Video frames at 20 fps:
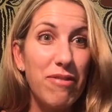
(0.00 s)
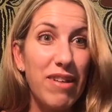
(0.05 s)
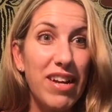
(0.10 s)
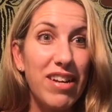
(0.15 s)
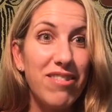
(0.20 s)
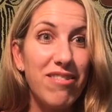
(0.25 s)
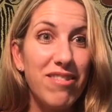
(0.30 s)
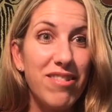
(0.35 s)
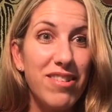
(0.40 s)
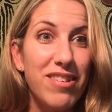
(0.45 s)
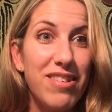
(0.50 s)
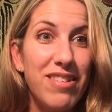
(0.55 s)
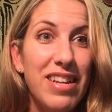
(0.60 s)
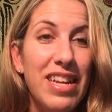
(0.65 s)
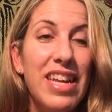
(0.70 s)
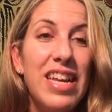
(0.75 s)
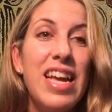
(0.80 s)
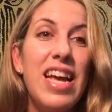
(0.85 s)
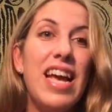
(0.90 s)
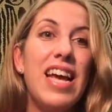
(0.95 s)
record?
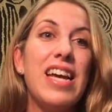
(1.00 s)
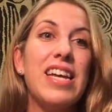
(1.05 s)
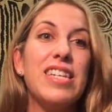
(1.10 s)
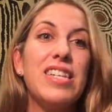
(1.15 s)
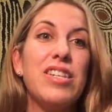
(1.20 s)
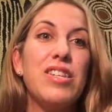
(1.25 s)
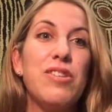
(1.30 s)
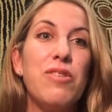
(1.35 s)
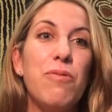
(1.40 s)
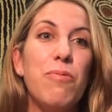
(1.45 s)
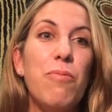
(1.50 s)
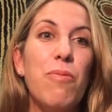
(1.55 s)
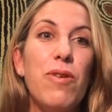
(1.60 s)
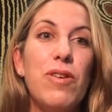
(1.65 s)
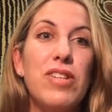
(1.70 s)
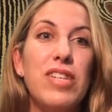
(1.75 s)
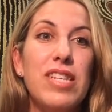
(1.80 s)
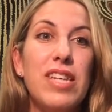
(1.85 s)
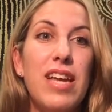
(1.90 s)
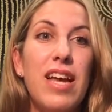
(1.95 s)
And
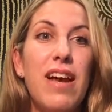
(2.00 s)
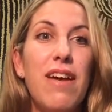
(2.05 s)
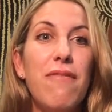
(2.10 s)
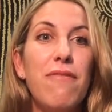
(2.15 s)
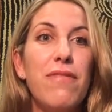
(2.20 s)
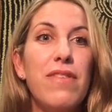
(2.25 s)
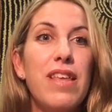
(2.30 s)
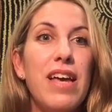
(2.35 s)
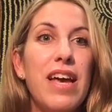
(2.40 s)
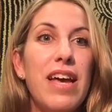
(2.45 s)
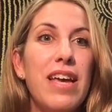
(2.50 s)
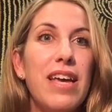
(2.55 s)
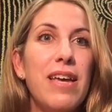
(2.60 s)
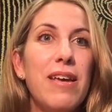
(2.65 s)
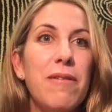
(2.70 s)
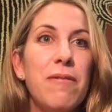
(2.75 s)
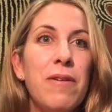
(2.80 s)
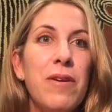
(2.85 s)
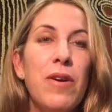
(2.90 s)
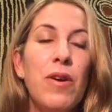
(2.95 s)
what have
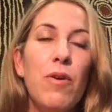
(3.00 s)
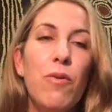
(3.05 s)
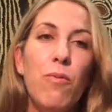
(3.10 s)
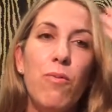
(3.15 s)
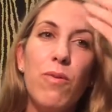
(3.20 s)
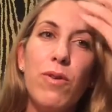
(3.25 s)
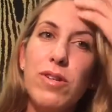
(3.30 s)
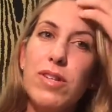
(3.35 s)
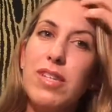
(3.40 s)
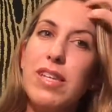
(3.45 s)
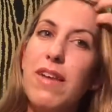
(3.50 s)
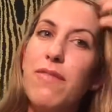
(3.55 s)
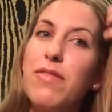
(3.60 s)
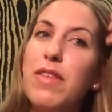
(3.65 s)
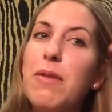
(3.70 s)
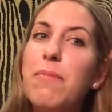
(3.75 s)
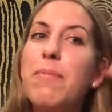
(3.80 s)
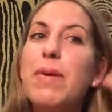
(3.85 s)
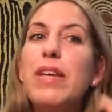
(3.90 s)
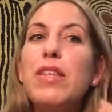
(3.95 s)
they
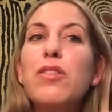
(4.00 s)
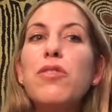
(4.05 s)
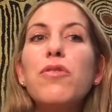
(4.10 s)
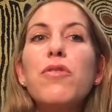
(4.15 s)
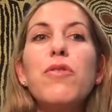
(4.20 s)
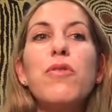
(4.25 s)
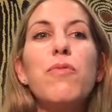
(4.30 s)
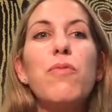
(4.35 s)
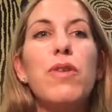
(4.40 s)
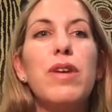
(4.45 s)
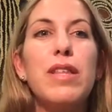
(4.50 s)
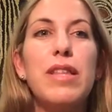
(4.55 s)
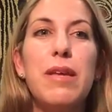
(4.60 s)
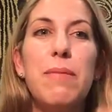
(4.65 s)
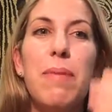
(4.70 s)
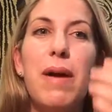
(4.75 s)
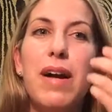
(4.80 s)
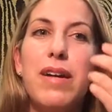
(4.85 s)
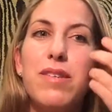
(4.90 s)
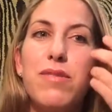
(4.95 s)
been through? What have their
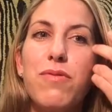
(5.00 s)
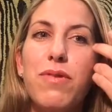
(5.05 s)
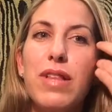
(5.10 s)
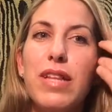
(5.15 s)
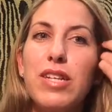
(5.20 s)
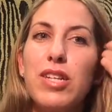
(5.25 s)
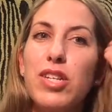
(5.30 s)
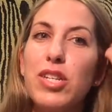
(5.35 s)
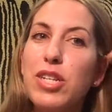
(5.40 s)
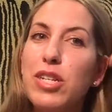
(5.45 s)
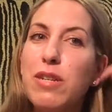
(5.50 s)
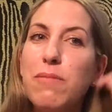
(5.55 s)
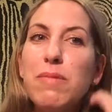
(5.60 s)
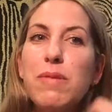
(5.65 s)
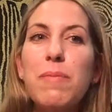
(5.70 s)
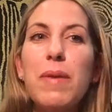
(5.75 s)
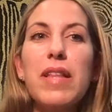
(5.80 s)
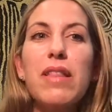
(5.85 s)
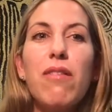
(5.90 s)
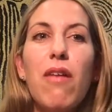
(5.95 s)
past relationships
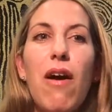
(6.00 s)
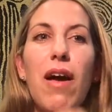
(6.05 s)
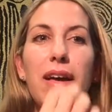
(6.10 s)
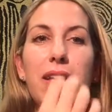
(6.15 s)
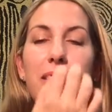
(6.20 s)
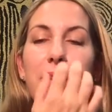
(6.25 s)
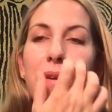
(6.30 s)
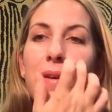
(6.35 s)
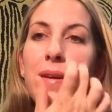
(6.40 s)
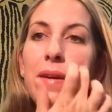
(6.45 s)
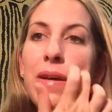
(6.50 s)
been like?